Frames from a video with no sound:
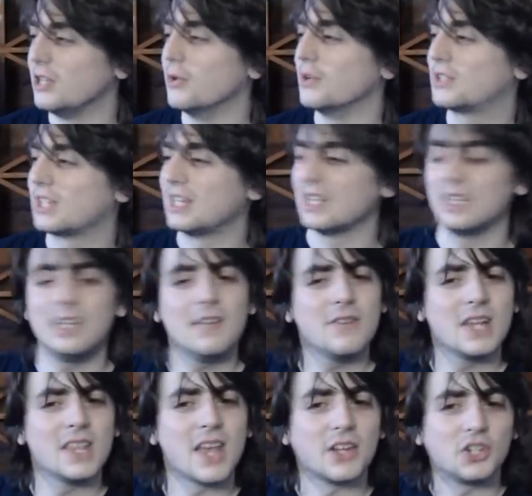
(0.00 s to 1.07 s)
You would see it, and
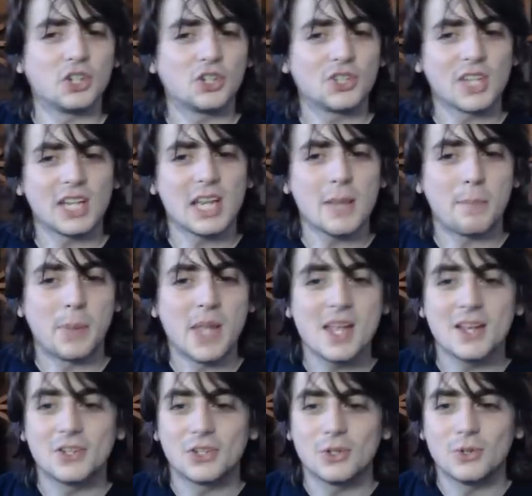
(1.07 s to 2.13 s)
even in that shitty
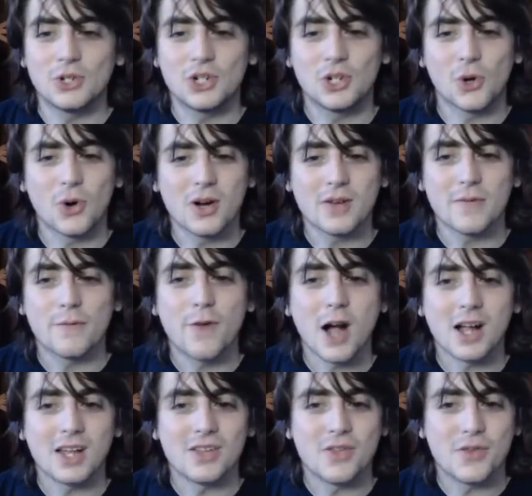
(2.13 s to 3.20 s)
Pikachu short
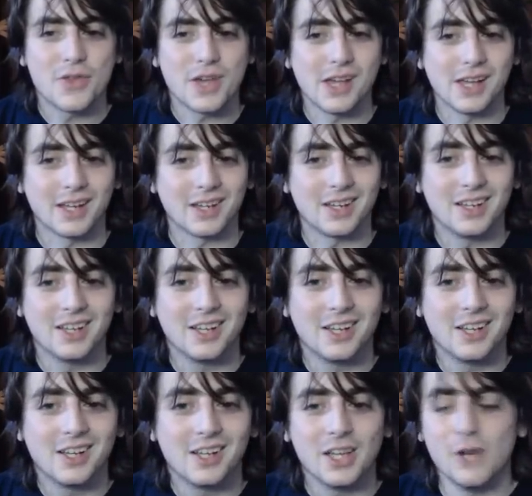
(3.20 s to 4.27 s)
fucking thing,
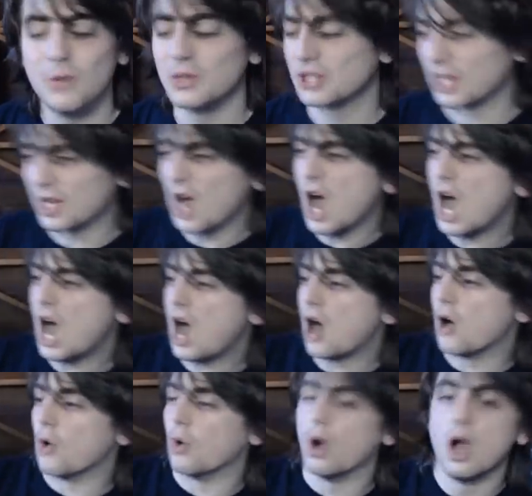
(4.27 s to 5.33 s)
it was like,
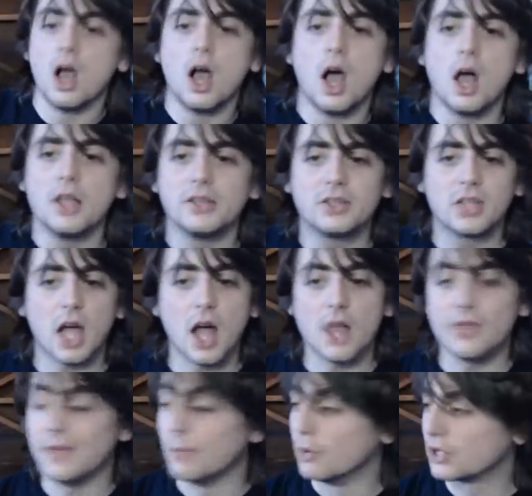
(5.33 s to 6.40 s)
oh,
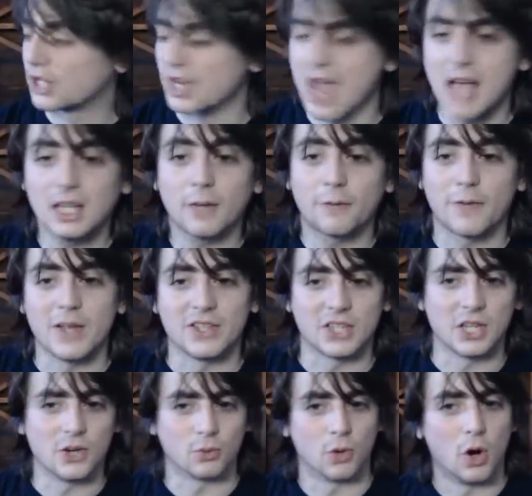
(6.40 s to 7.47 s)
there was an
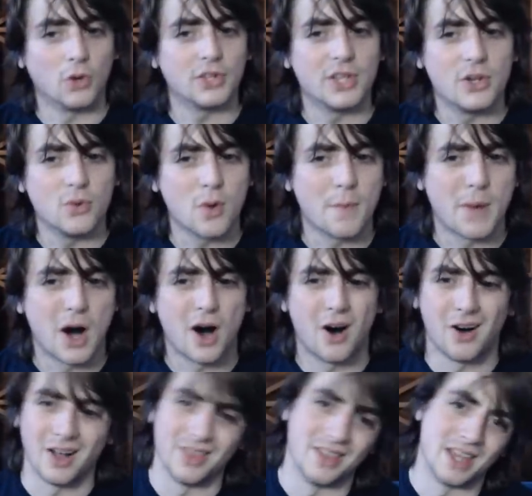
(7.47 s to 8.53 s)
elephant and it rolled into a
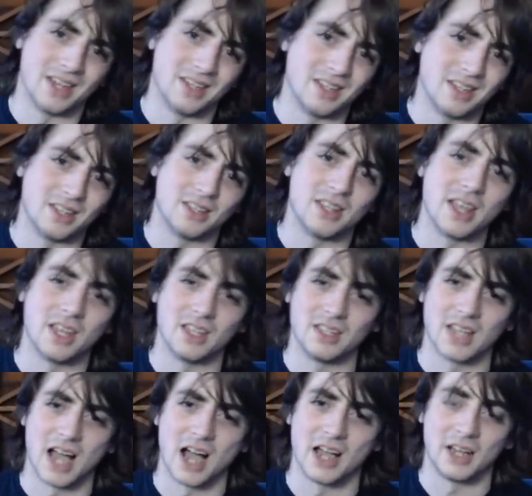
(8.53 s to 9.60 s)
ball, and then
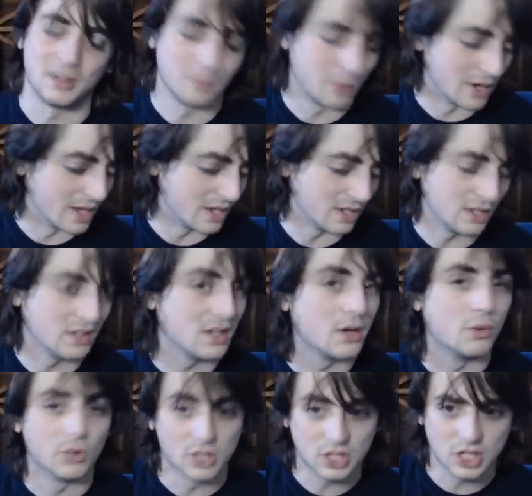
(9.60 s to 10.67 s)
it died. But
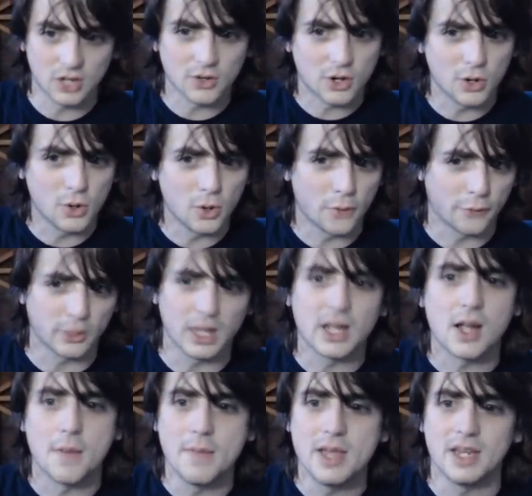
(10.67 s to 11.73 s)
it was still cool for
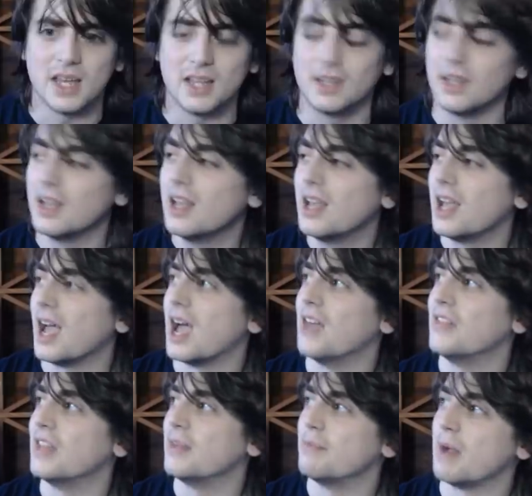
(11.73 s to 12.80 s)
like a minute,
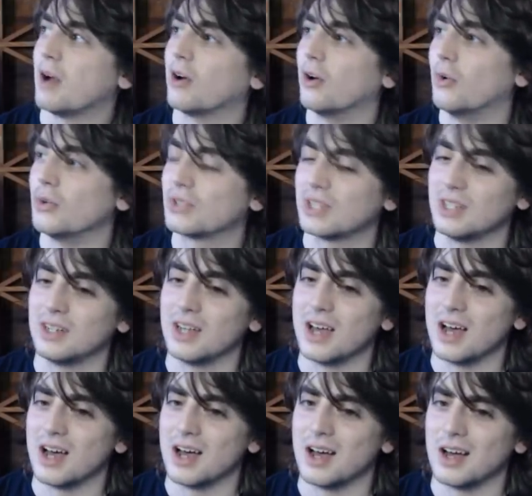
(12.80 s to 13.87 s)
and then Meryl was in
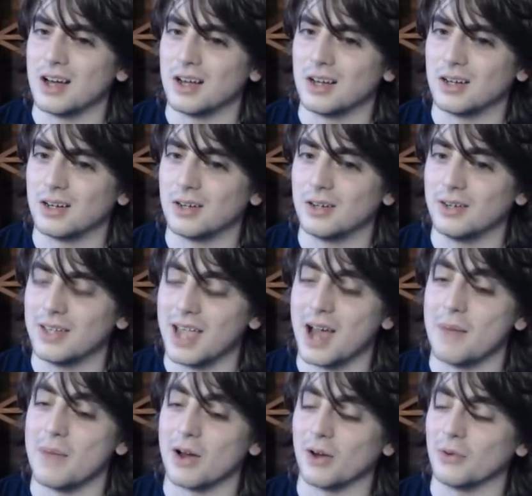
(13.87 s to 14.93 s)
that
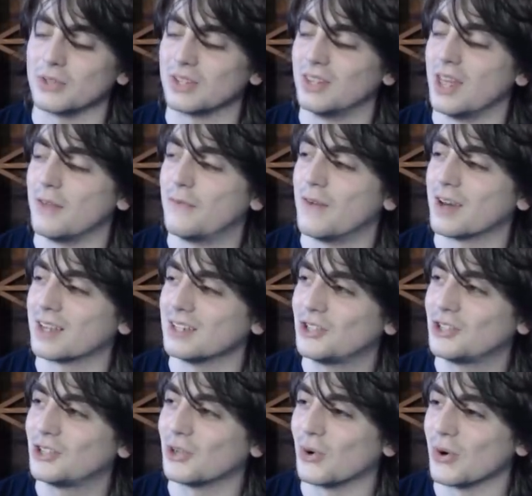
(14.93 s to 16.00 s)
fucking
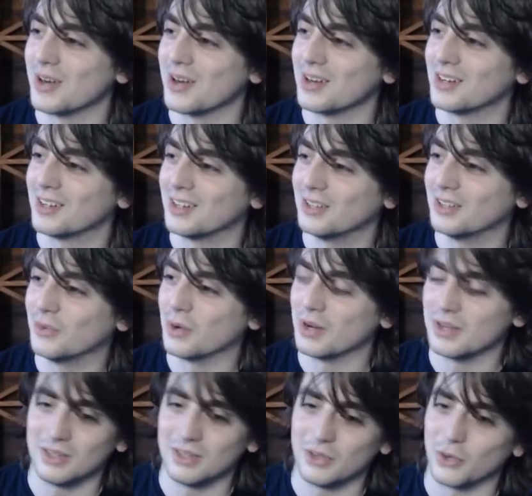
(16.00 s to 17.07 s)
short
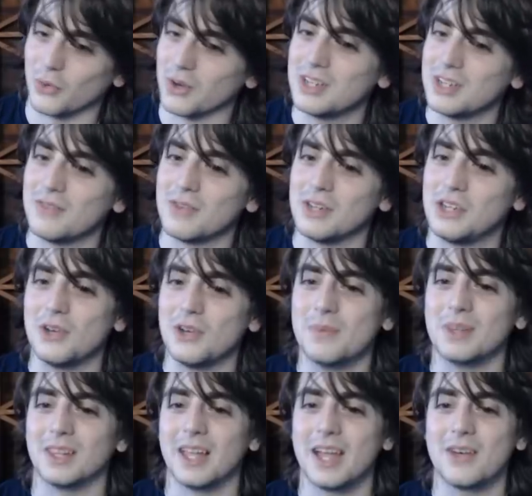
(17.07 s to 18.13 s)
where there wasn't even
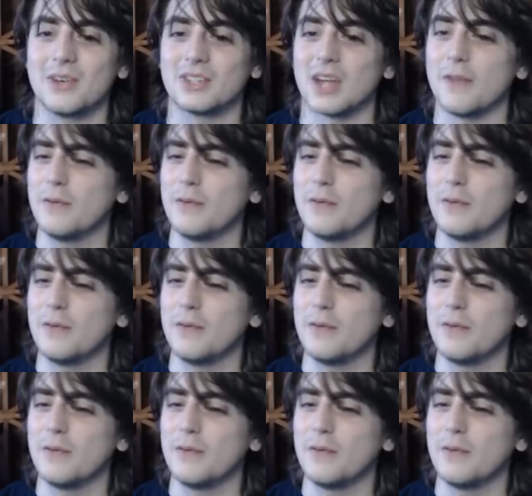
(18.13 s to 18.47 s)
human language.